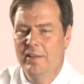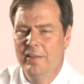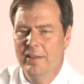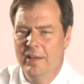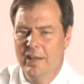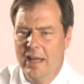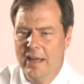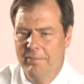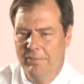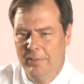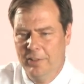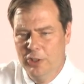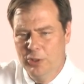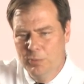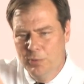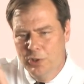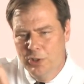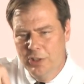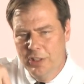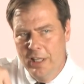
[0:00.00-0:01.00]
The Anopheles
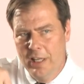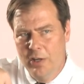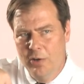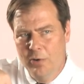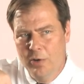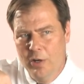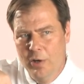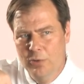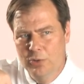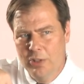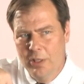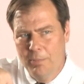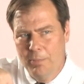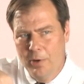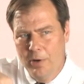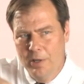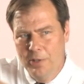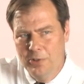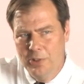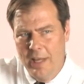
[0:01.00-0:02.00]
mosquito goes up
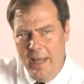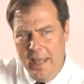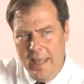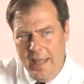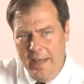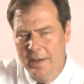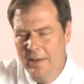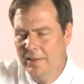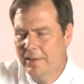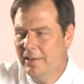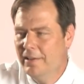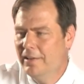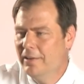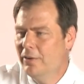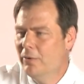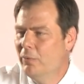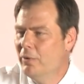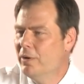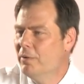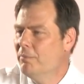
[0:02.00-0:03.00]
on its head
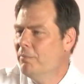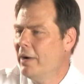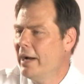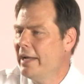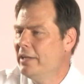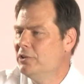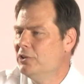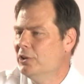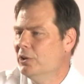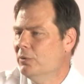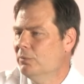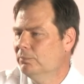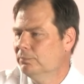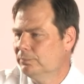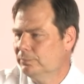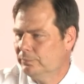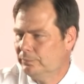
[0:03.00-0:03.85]
when it bites you.